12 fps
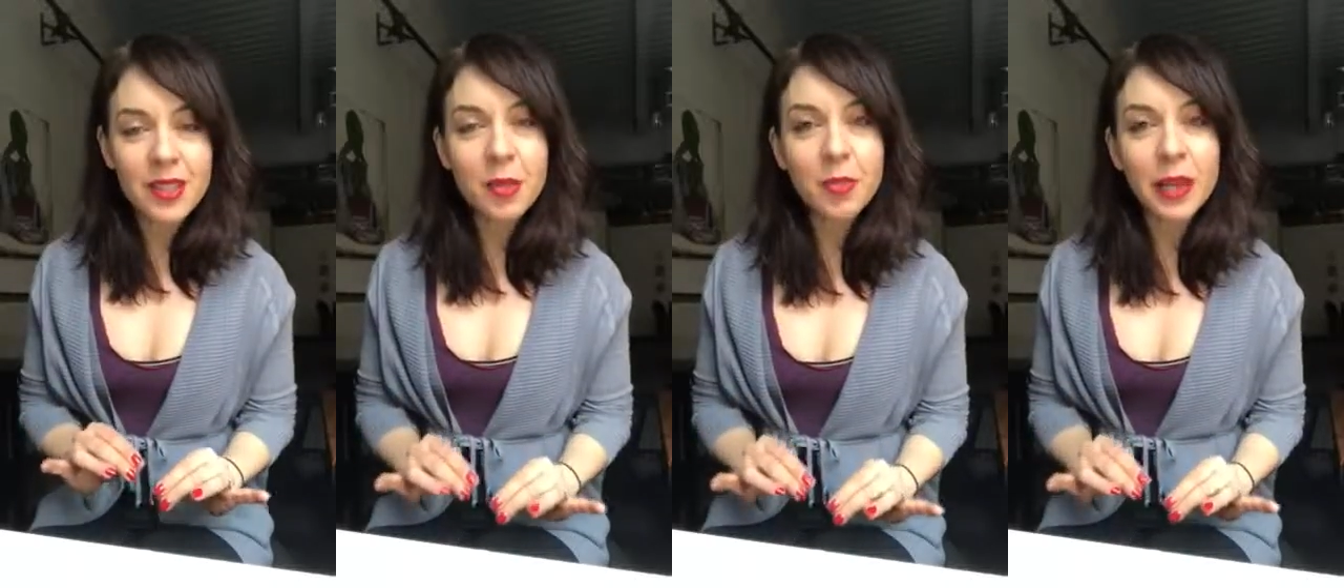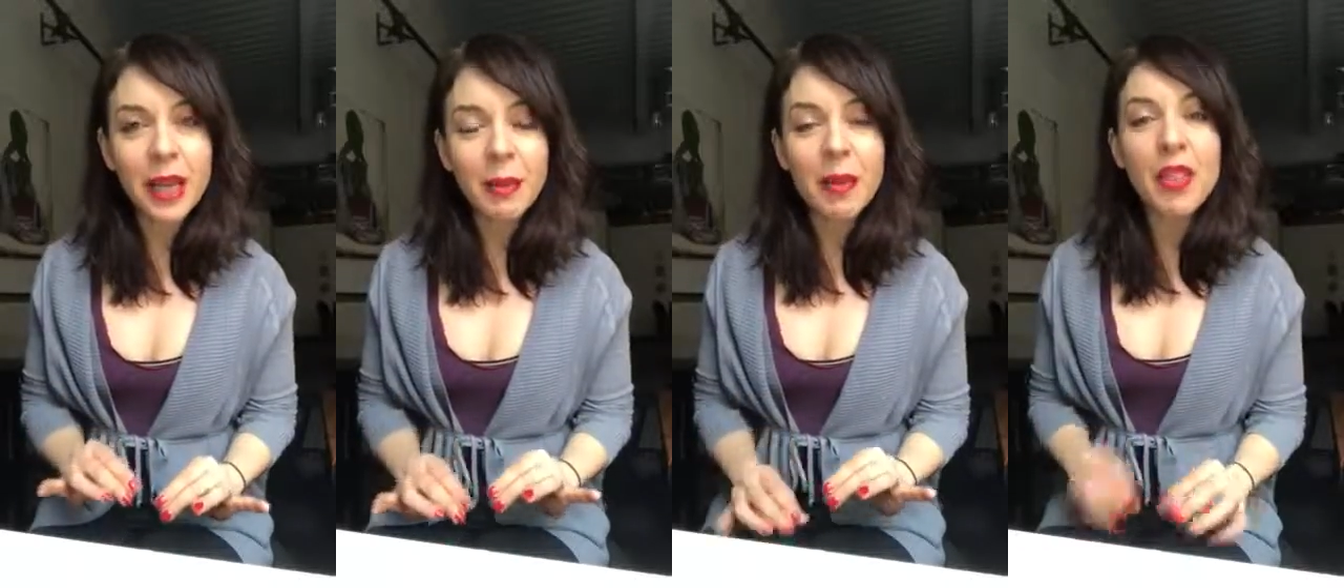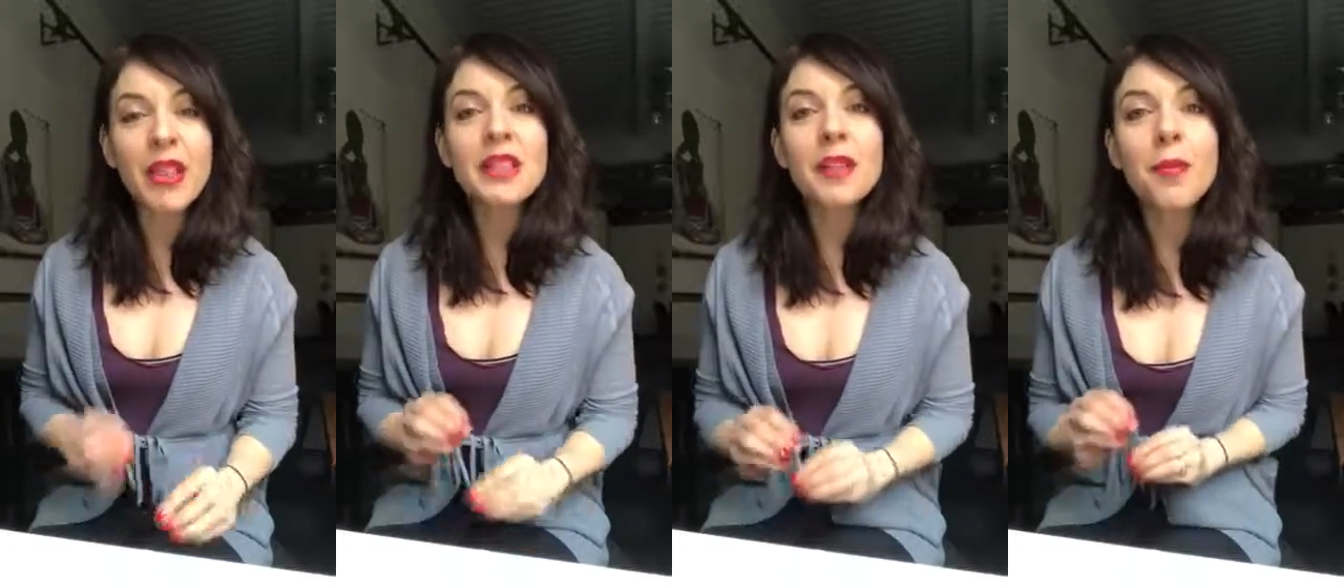to blame
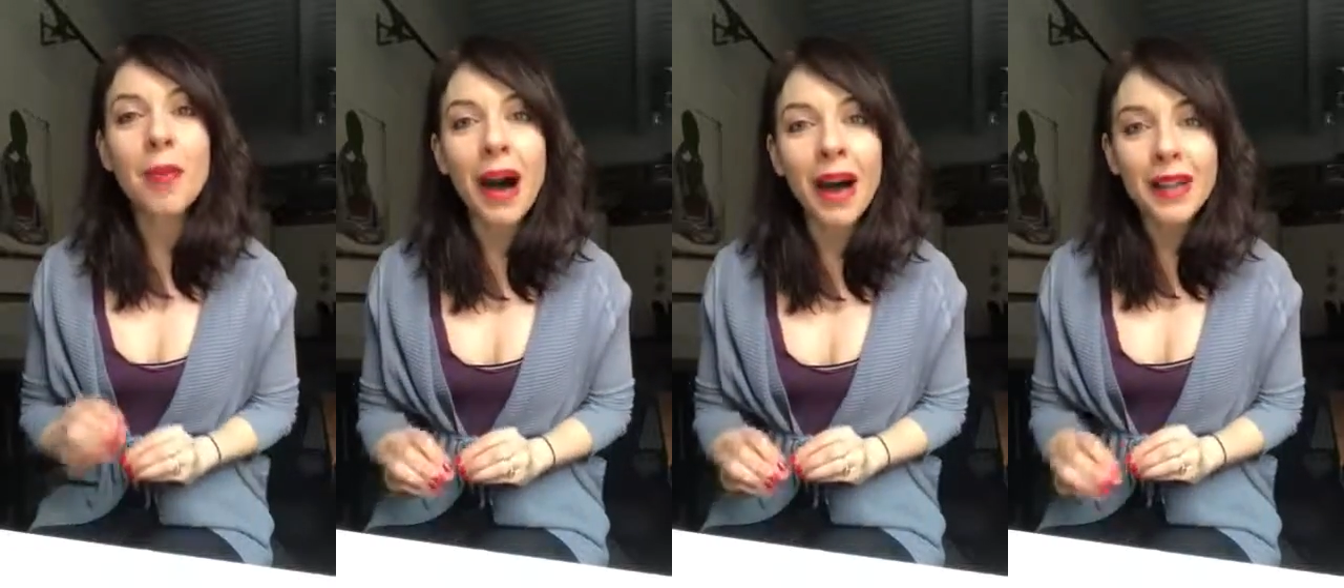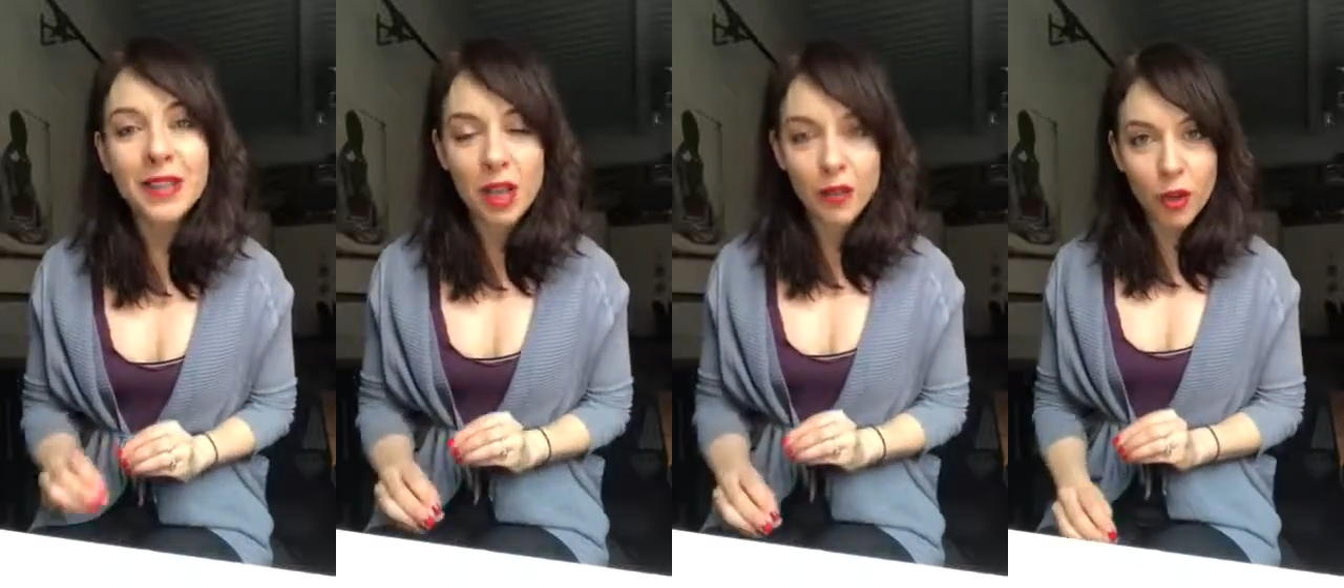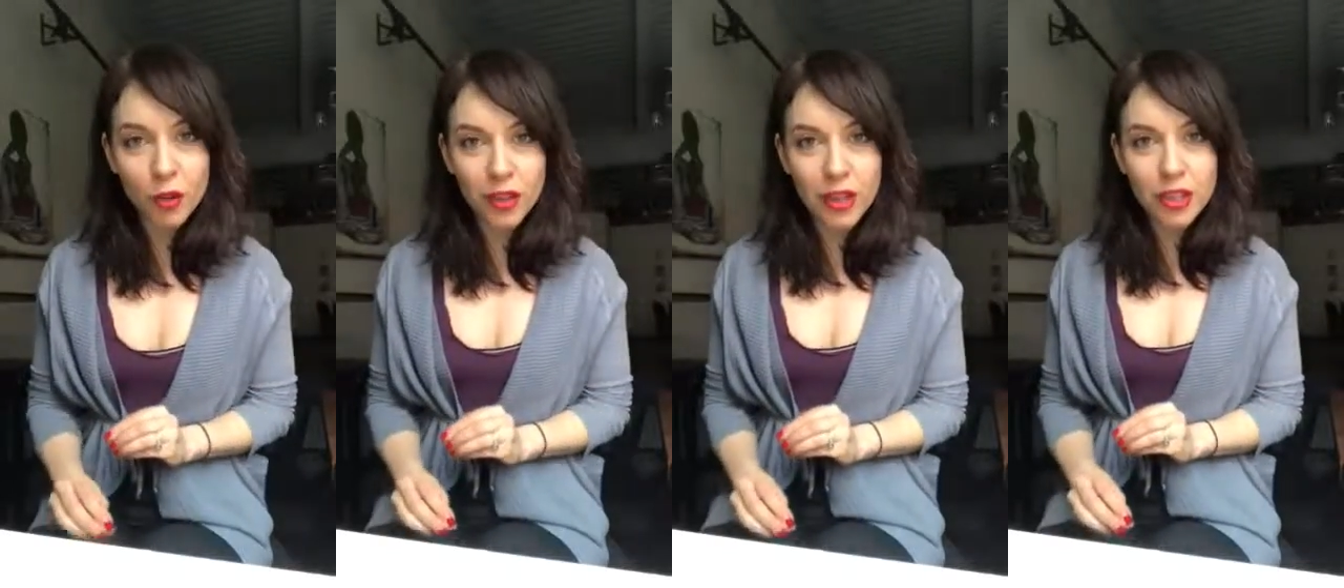the demise of
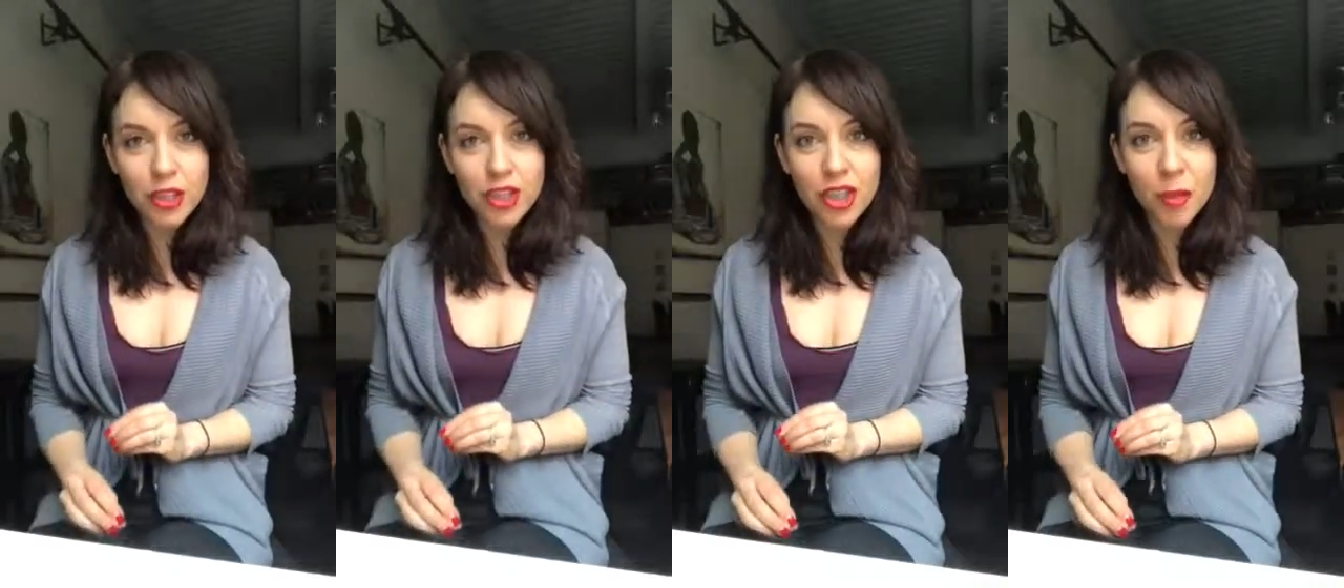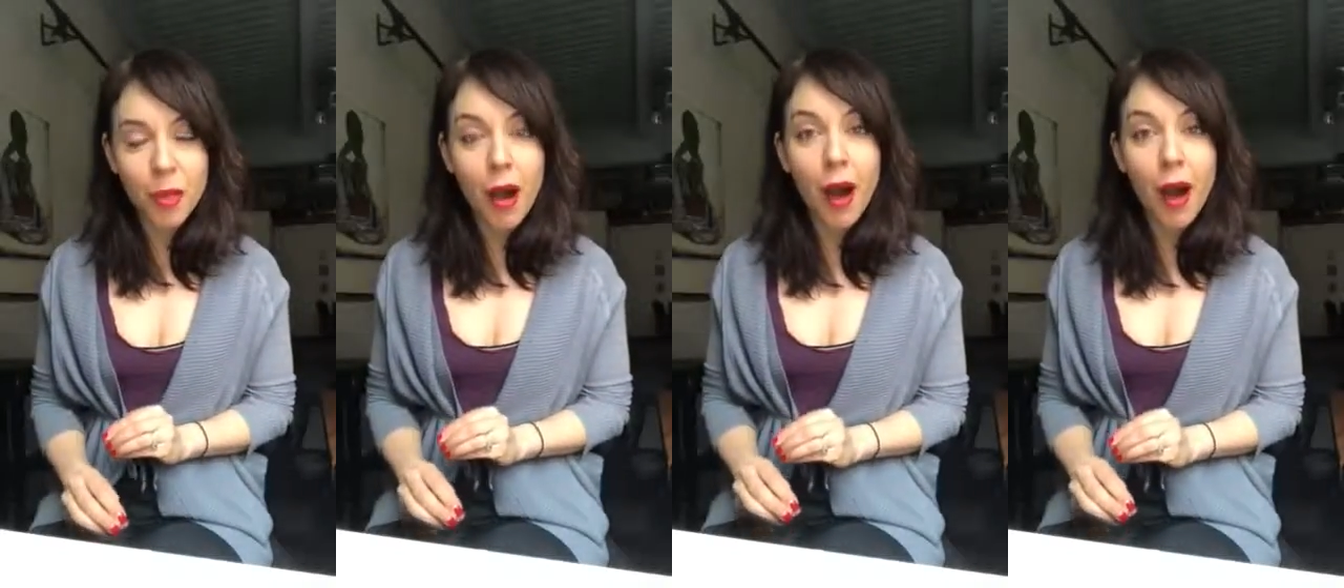your relationship